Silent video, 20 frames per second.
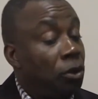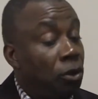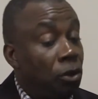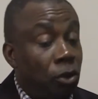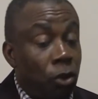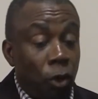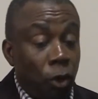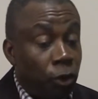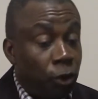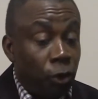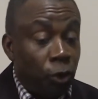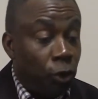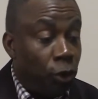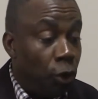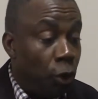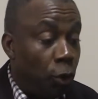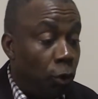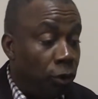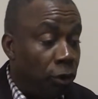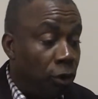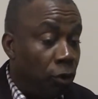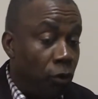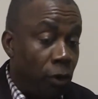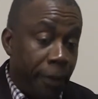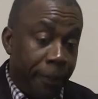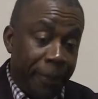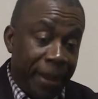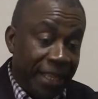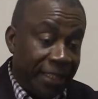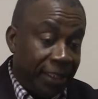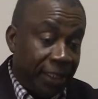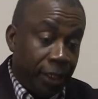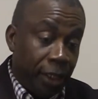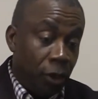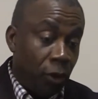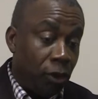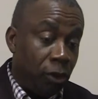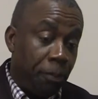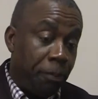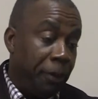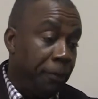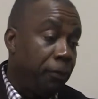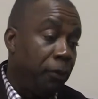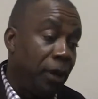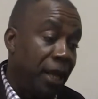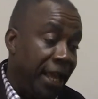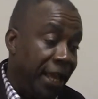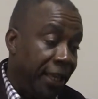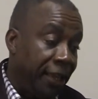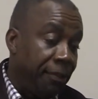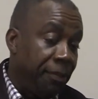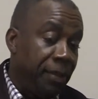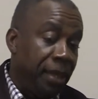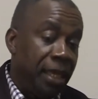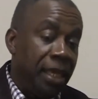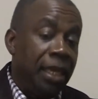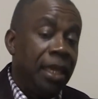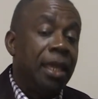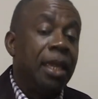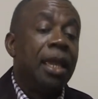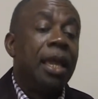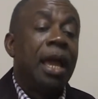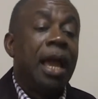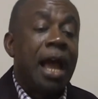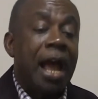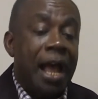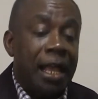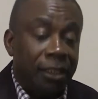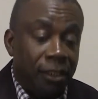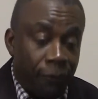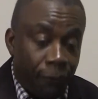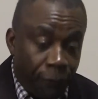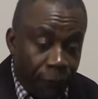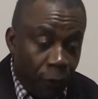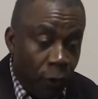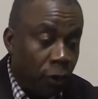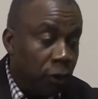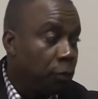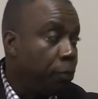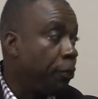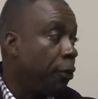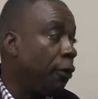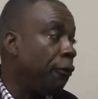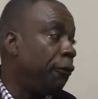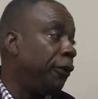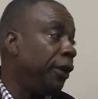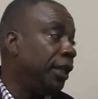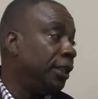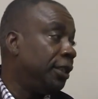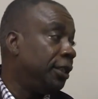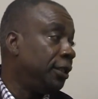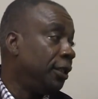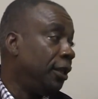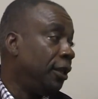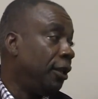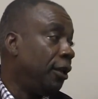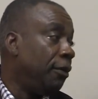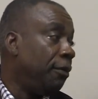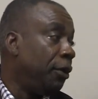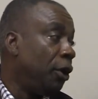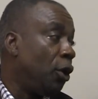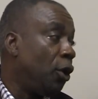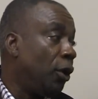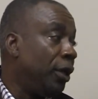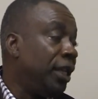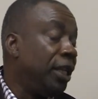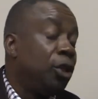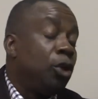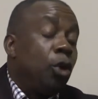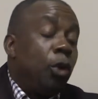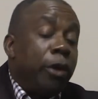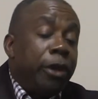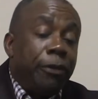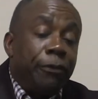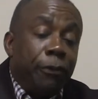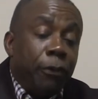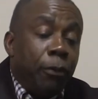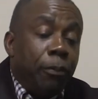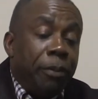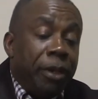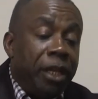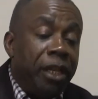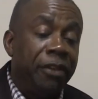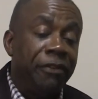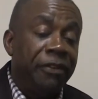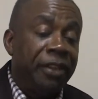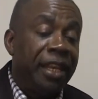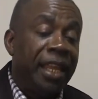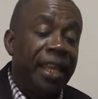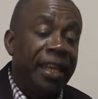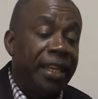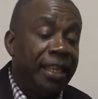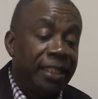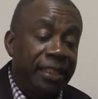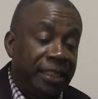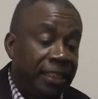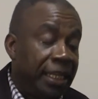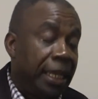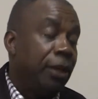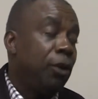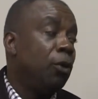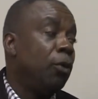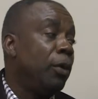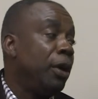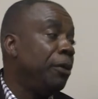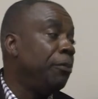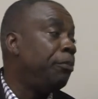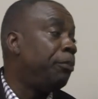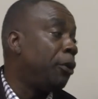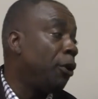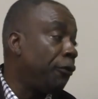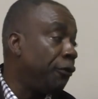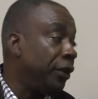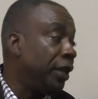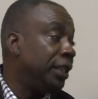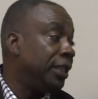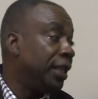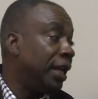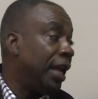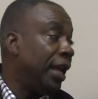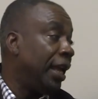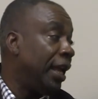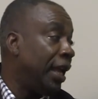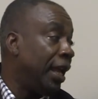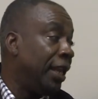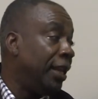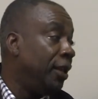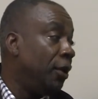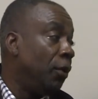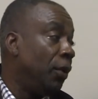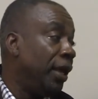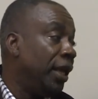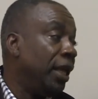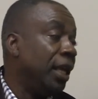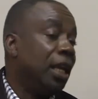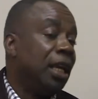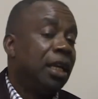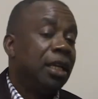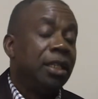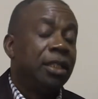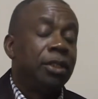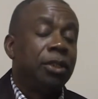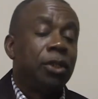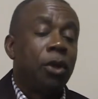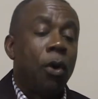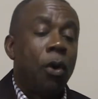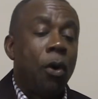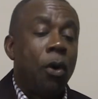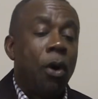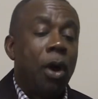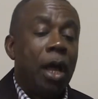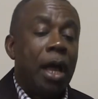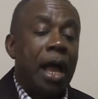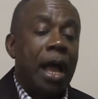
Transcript: Those who don't will persecute people like me as false prophets because they don't even believe in any genuine prophet anyway. So